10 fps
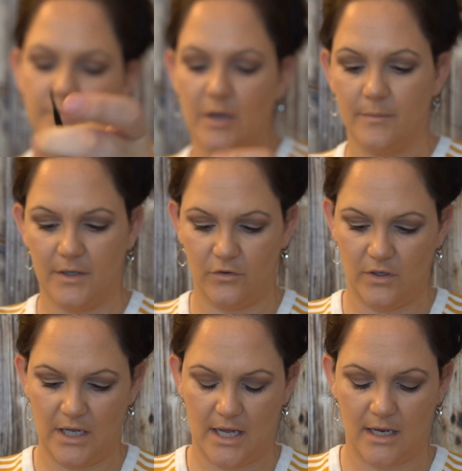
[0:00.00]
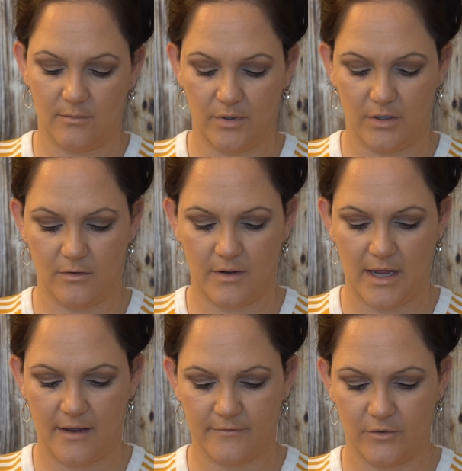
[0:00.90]
By all means you can, but you don't
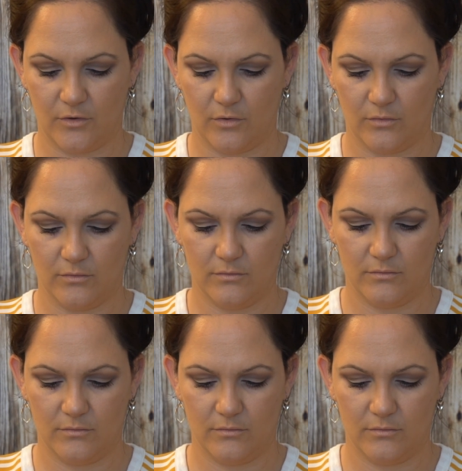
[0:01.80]
have to.